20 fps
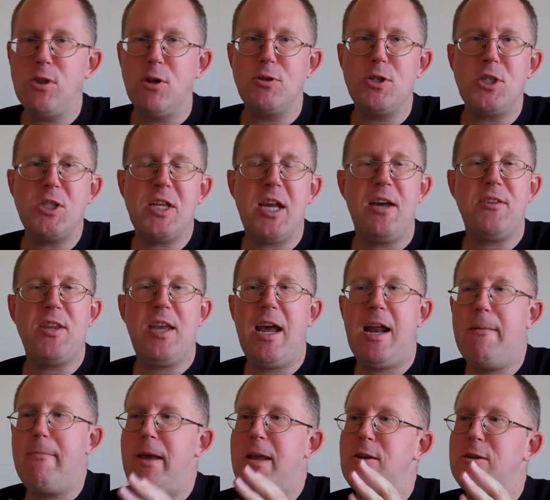don't discount the
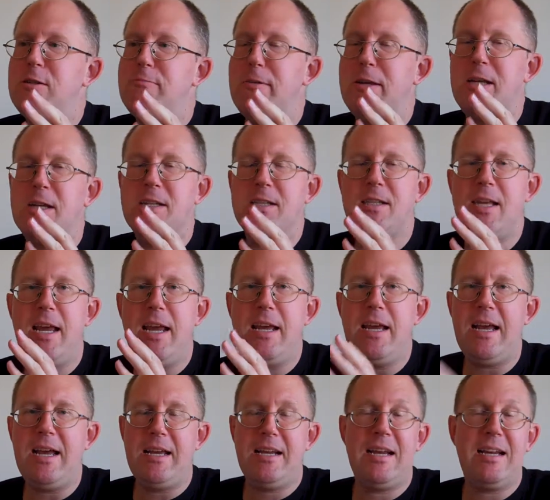animators because
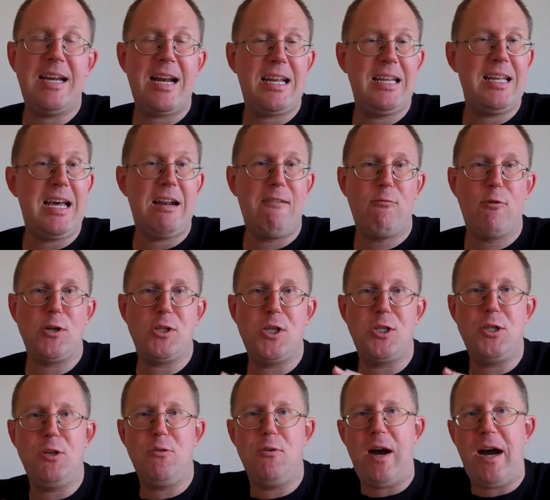they got a lot of work to
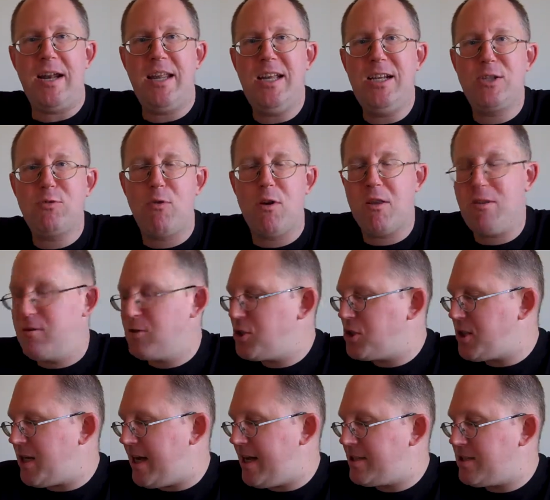do on each one of those
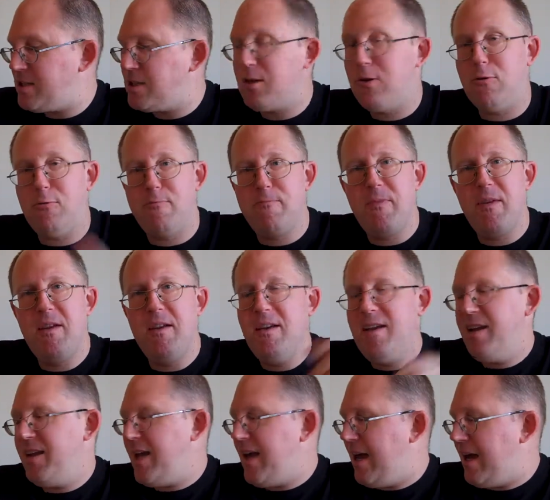shots. So
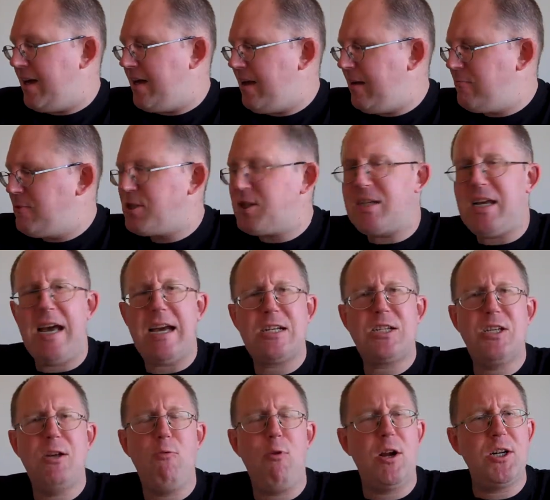yeah, I was
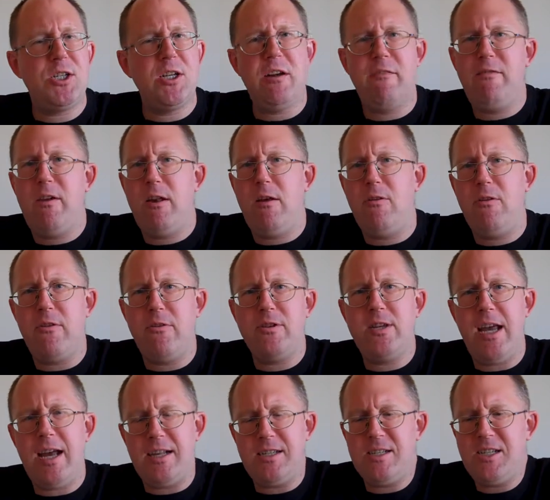actually watching a video the other
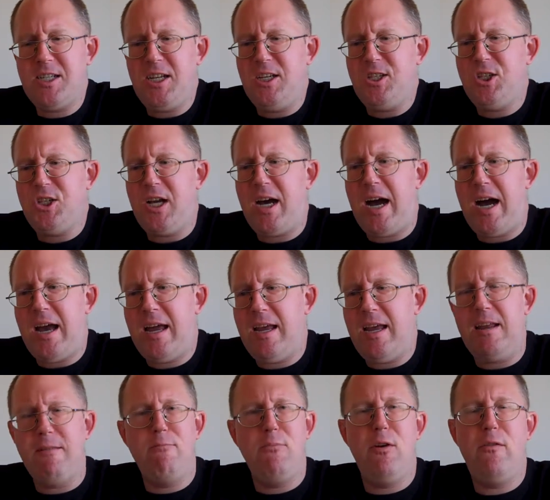day on
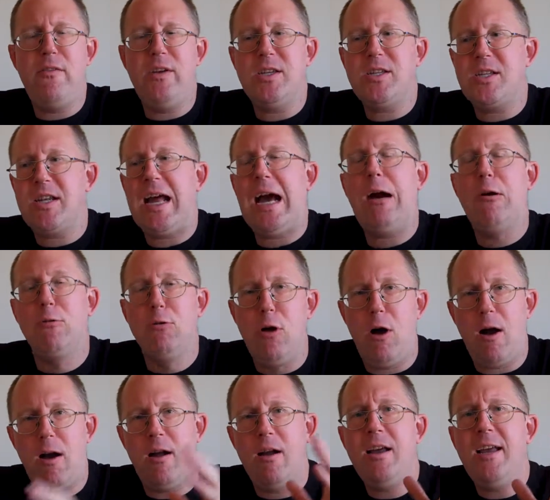CGI in movies and how
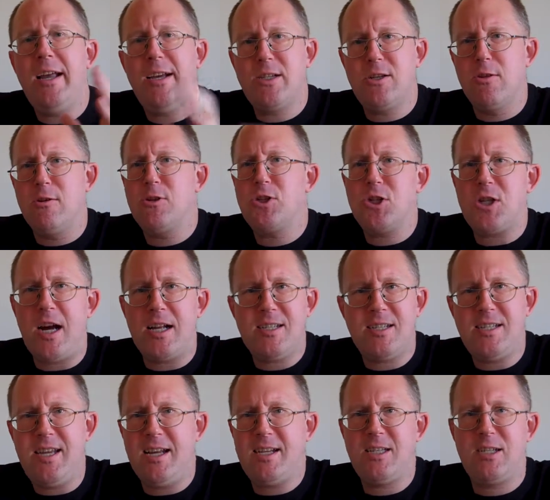long each of those
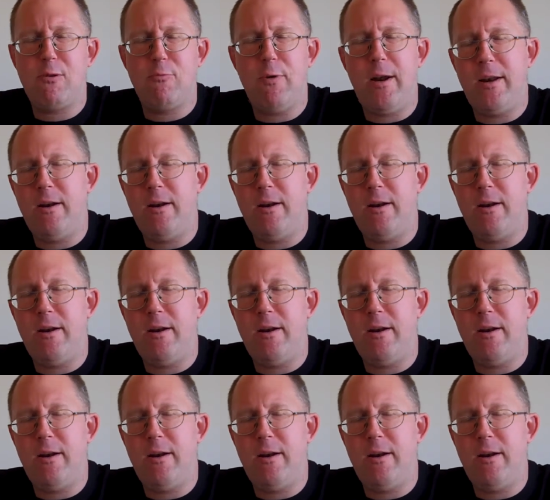shots takes to